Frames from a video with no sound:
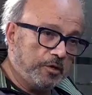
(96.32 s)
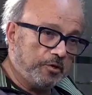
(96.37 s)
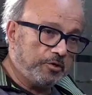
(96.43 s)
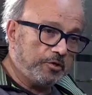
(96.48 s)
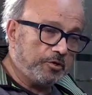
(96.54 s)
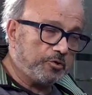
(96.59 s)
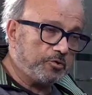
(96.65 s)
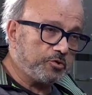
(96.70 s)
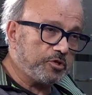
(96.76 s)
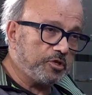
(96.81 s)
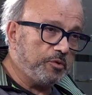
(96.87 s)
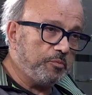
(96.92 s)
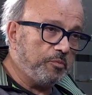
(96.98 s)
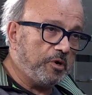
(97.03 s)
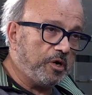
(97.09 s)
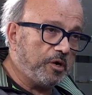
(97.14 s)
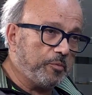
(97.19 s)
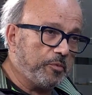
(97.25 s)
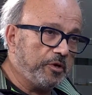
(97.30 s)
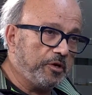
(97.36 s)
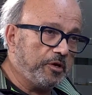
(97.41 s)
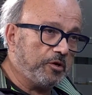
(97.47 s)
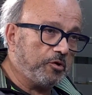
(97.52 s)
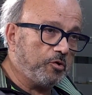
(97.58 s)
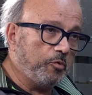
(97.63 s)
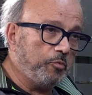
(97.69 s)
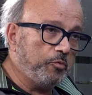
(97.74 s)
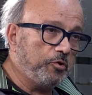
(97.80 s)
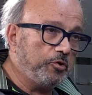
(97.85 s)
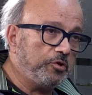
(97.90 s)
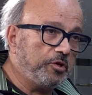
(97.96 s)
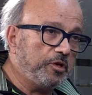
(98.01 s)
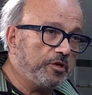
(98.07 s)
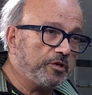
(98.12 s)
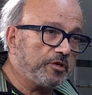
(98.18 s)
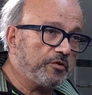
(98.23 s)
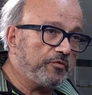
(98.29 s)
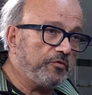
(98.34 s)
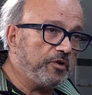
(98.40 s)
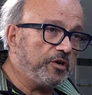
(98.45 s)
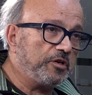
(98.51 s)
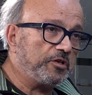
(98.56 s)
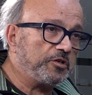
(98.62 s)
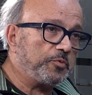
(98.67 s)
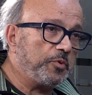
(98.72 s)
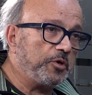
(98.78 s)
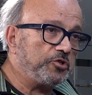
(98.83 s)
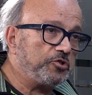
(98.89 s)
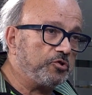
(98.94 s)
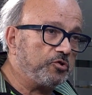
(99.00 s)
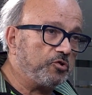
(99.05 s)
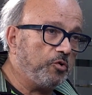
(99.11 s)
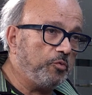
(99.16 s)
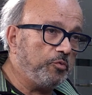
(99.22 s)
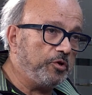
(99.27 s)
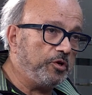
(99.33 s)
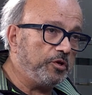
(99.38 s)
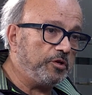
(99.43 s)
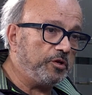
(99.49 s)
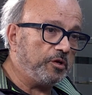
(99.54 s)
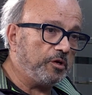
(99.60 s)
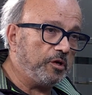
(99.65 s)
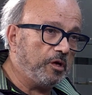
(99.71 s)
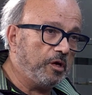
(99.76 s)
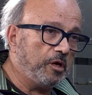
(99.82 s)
Jerusalem Armenian community is a very special community.